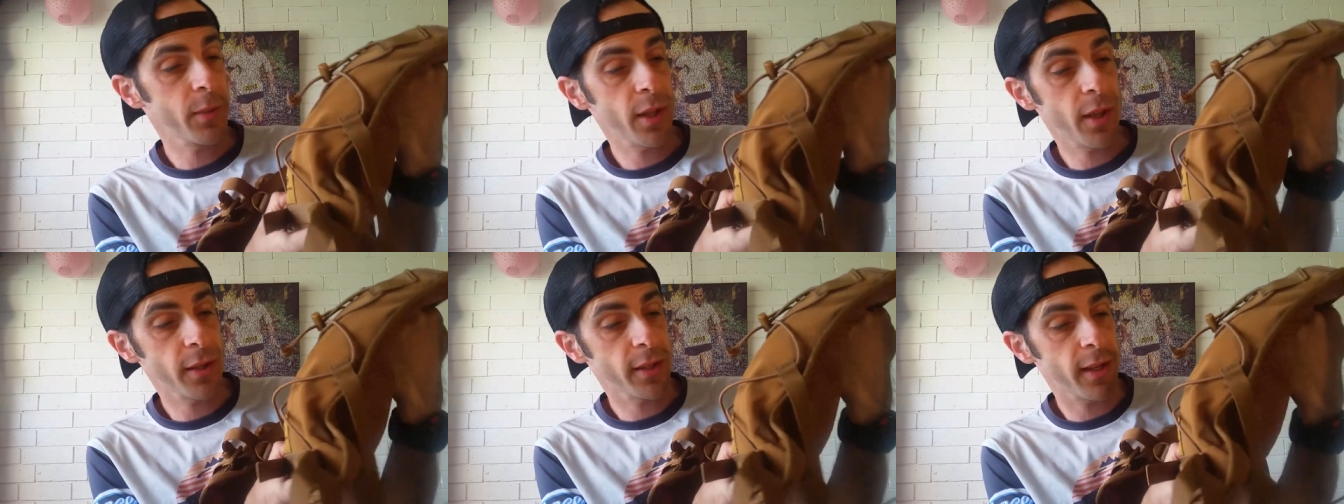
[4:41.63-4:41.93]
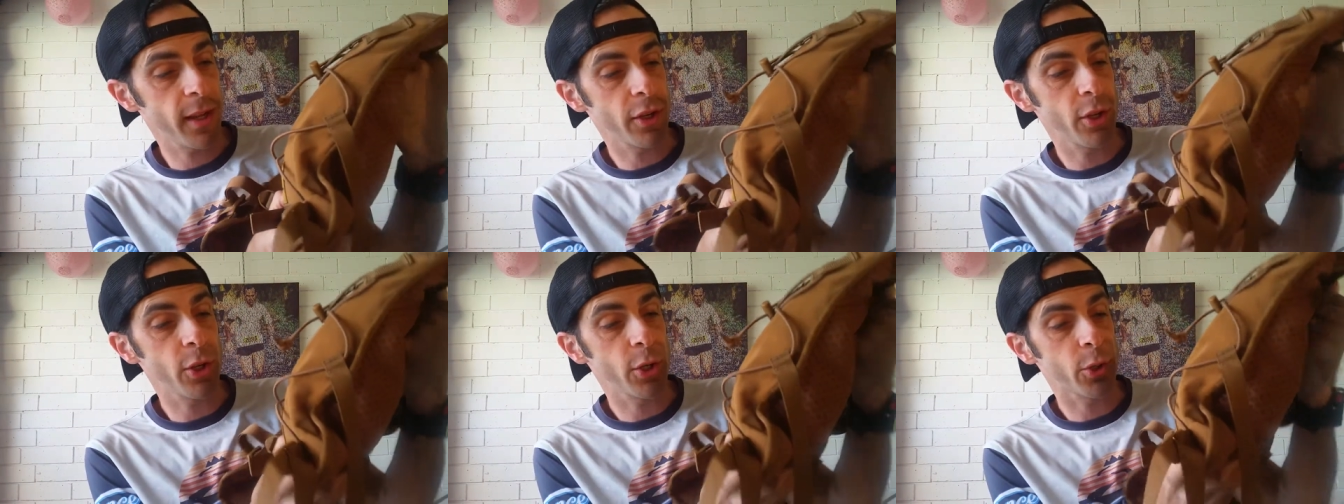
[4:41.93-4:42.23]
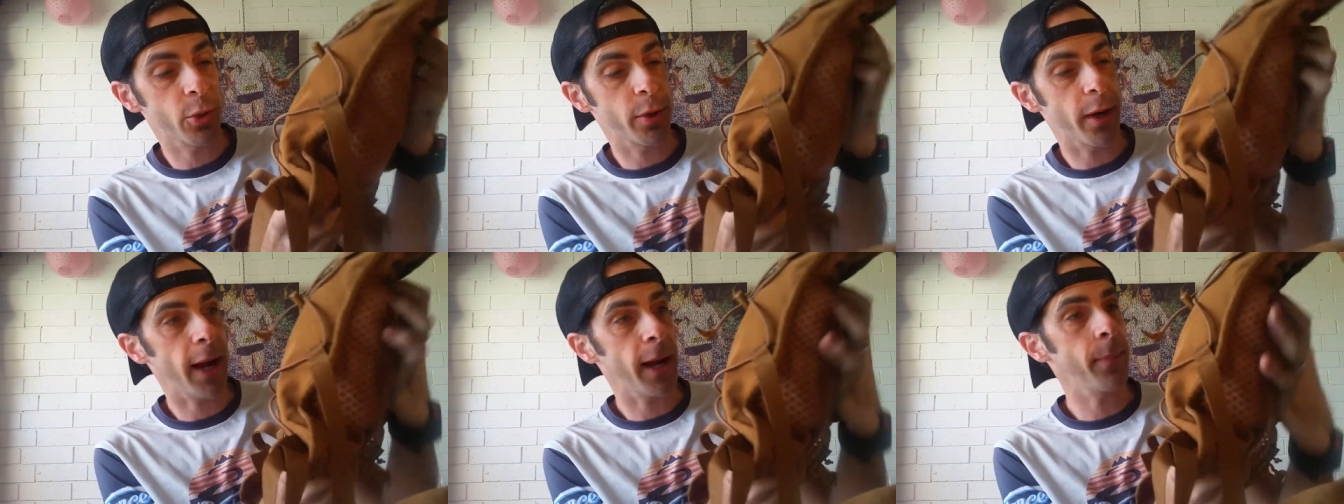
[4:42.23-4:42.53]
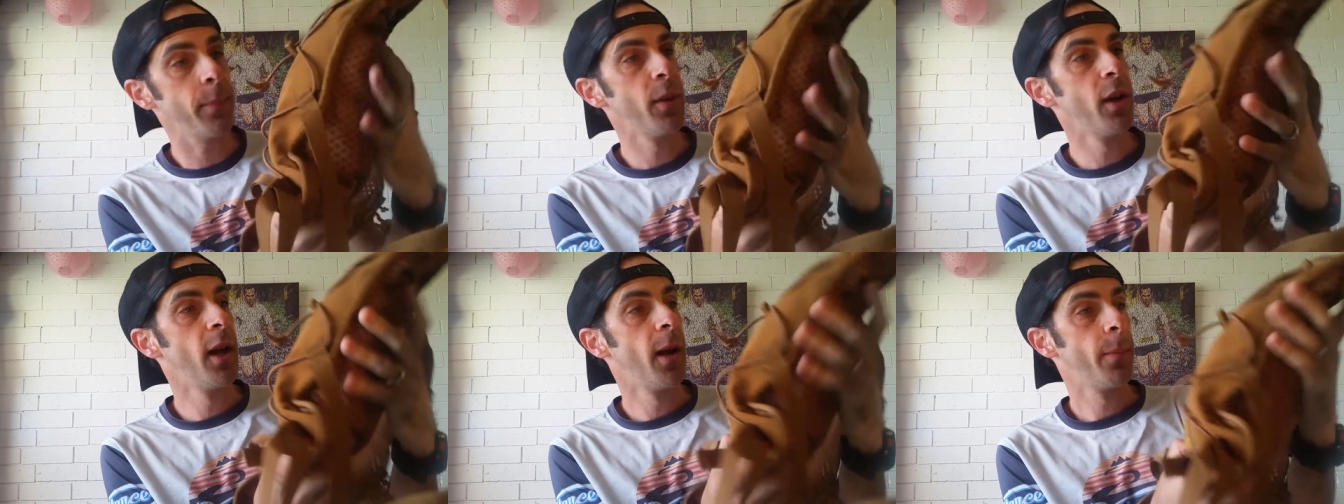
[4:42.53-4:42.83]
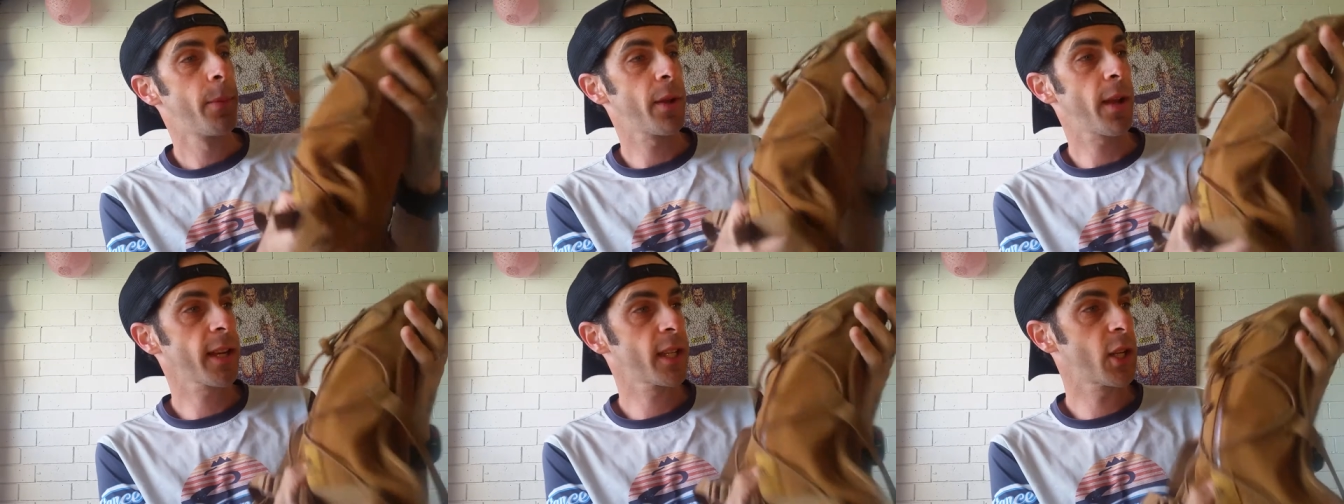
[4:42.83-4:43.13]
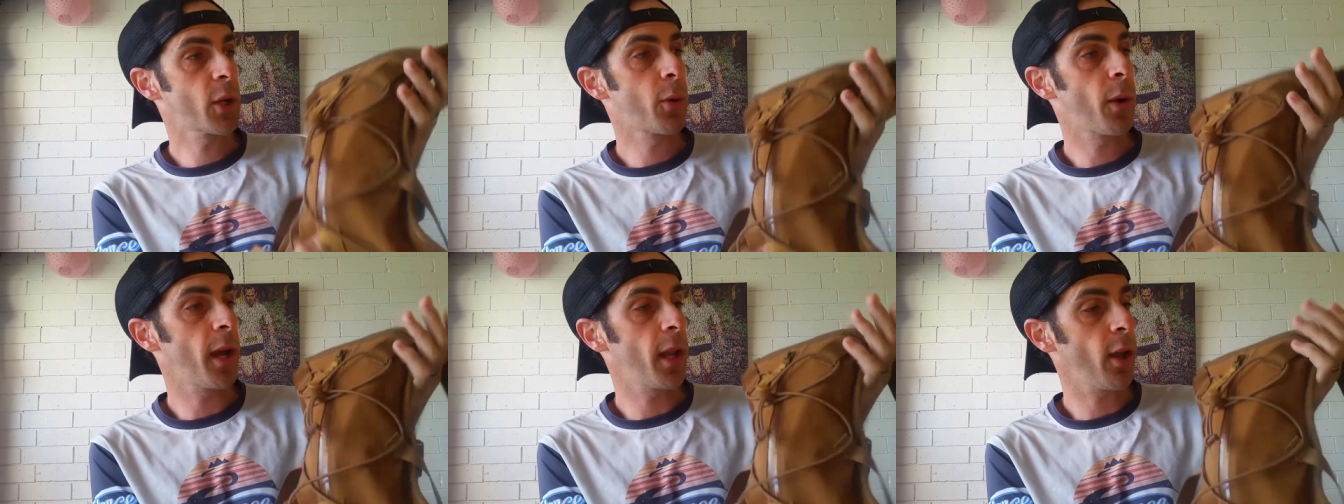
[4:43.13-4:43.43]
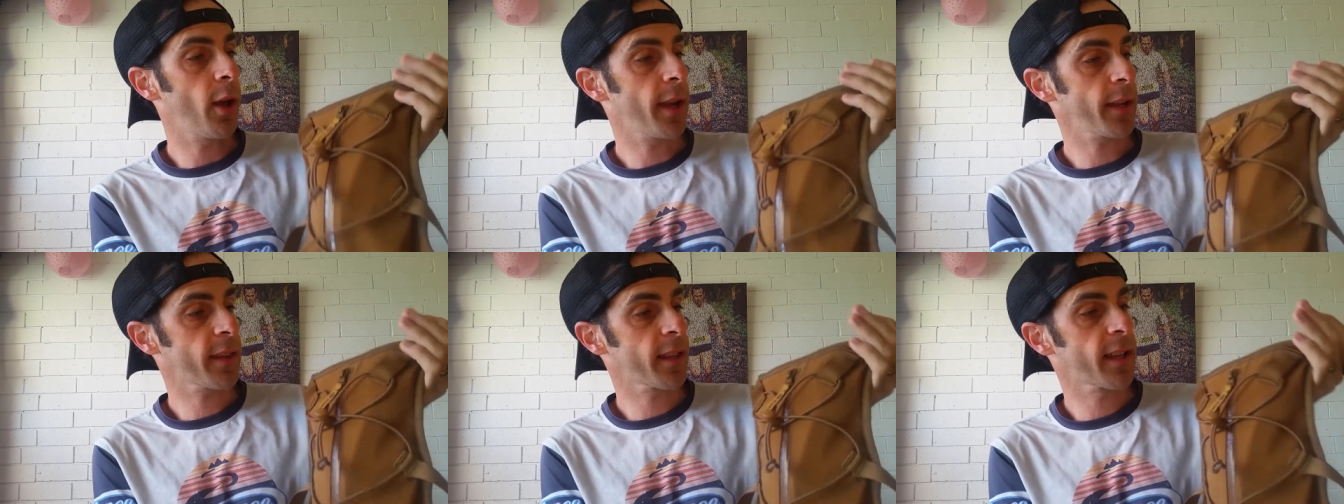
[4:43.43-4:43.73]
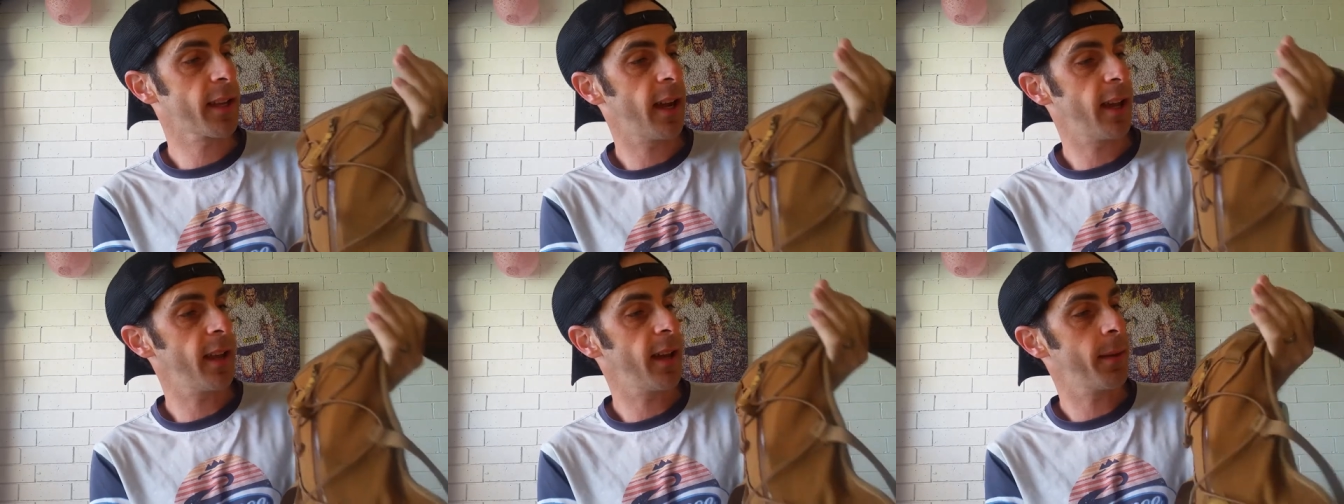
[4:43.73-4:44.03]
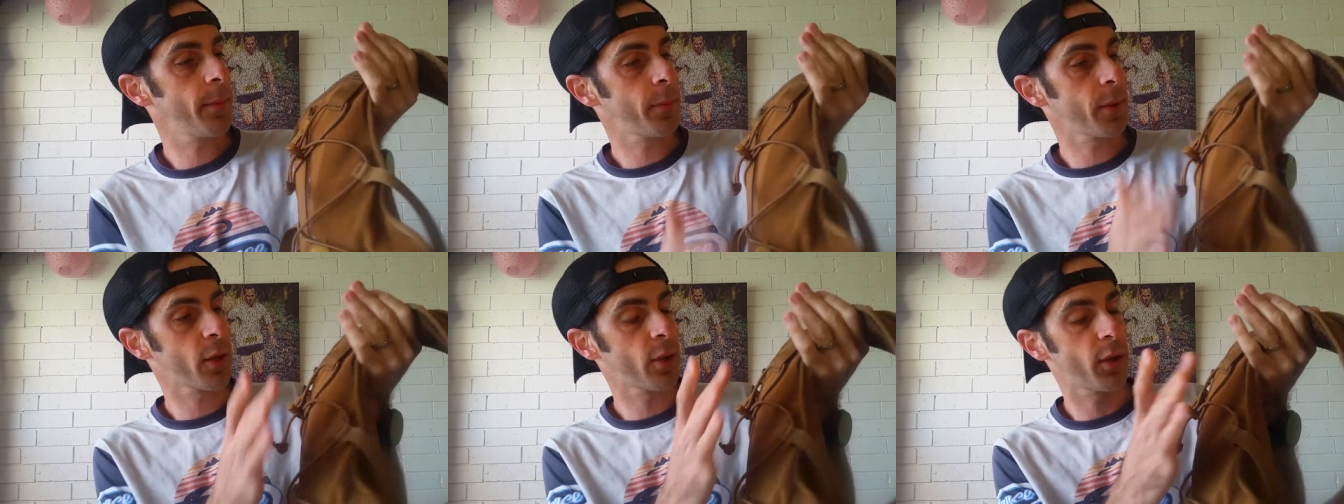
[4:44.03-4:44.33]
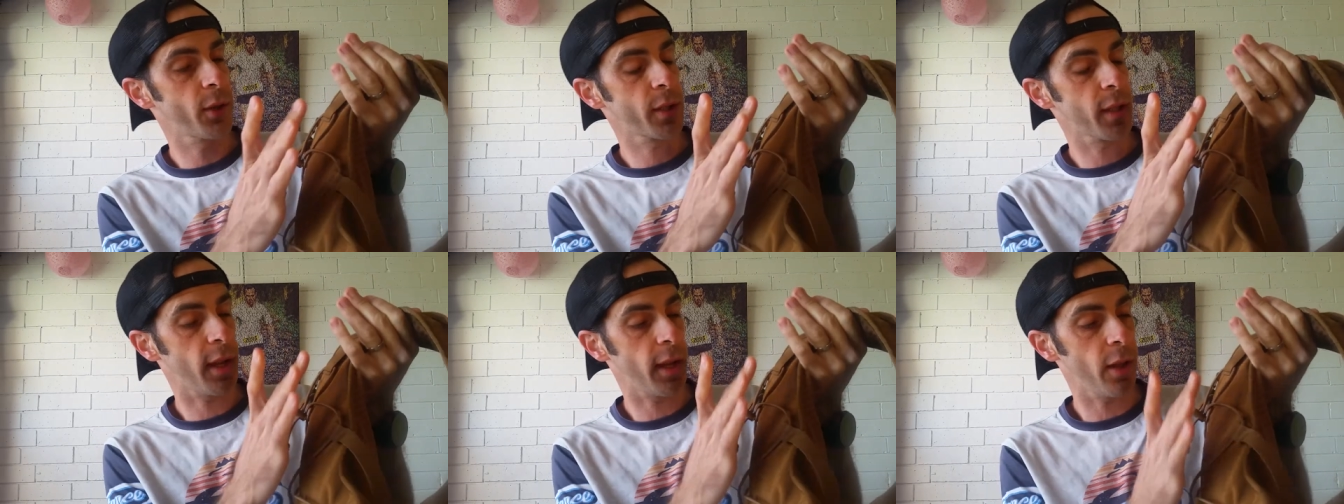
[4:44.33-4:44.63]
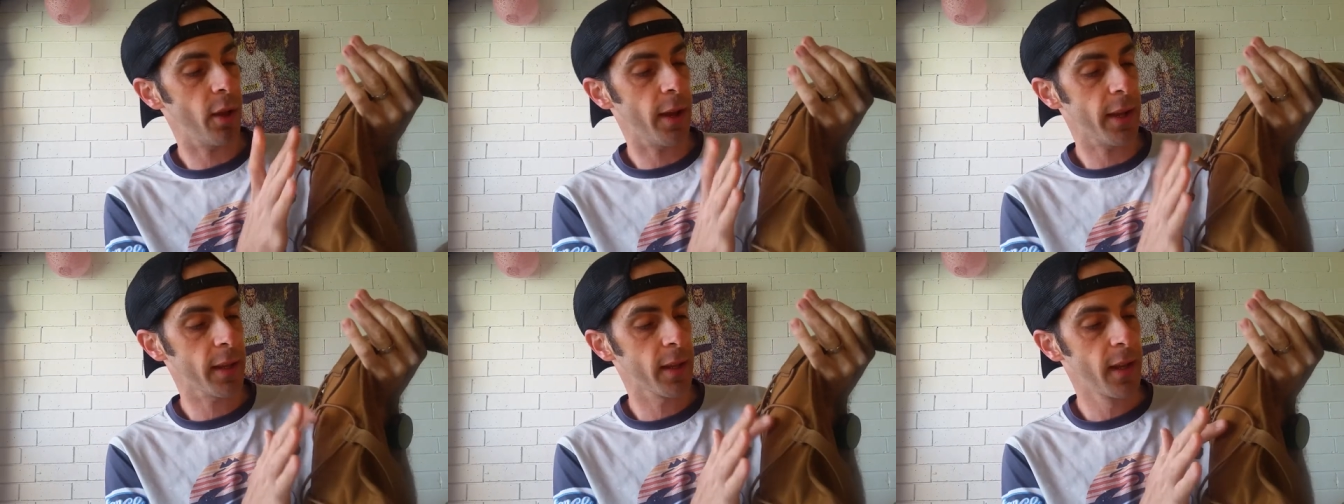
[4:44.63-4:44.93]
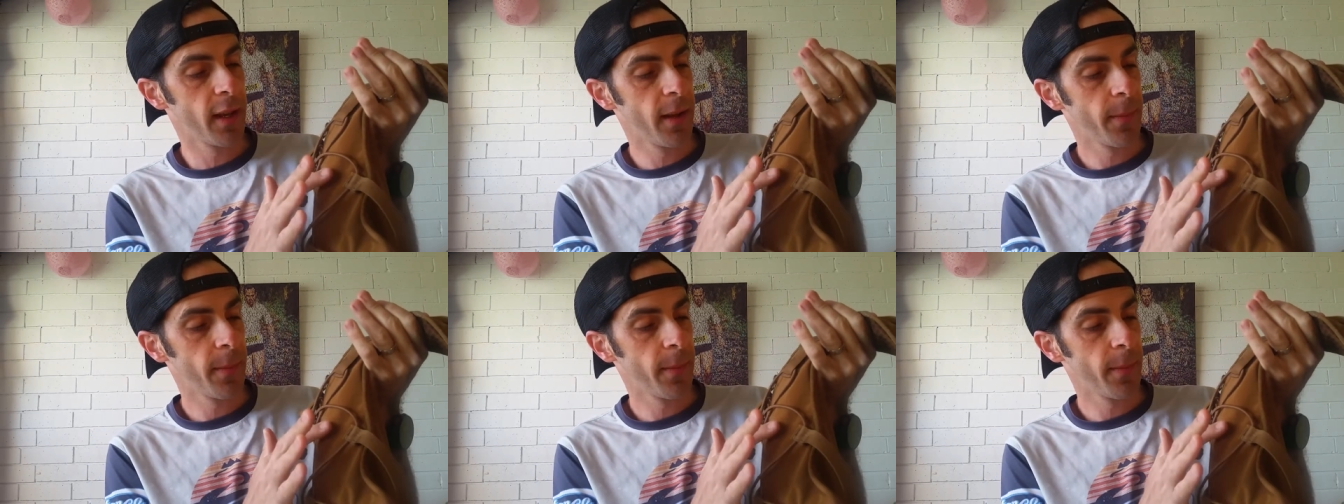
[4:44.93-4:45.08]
So it's an unusual name, but I actually quite like the color because I like